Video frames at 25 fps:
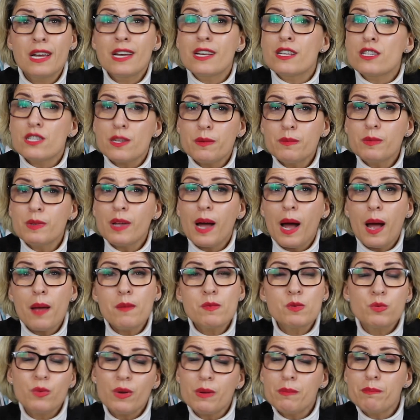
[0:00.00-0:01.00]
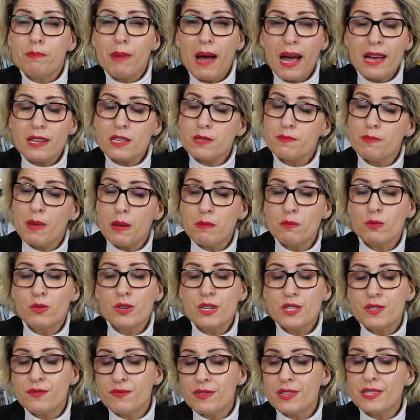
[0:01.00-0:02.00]
Sometimes when past
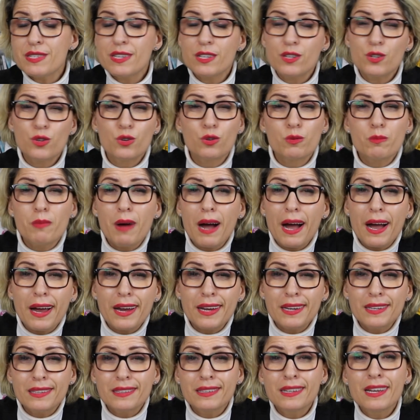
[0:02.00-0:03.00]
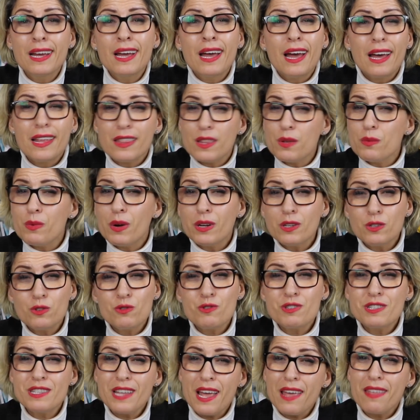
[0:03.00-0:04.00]
memories visit your mind and they want to
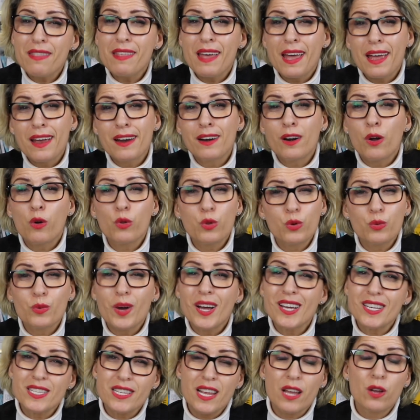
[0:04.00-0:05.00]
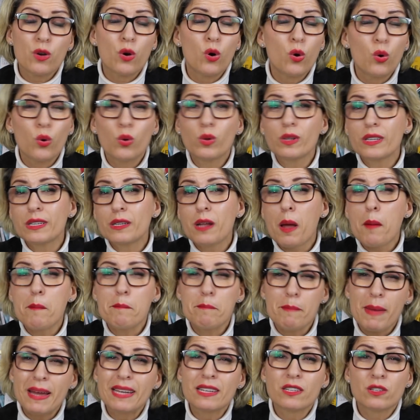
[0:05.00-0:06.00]
stay there, otherwise I call it a
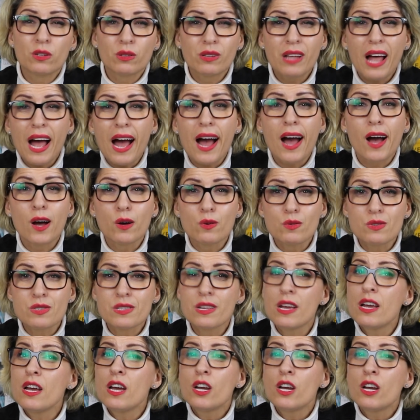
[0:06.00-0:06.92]
mental house,